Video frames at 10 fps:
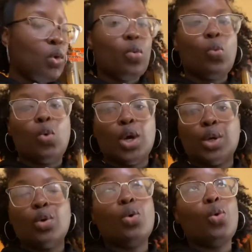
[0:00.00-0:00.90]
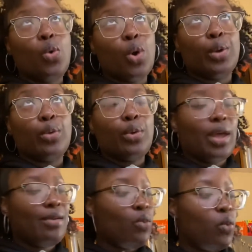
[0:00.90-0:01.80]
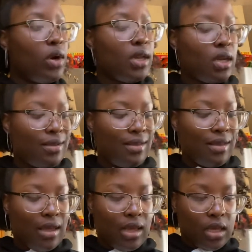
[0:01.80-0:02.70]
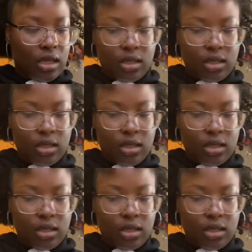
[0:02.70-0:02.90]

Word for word: water, oil, and one egg.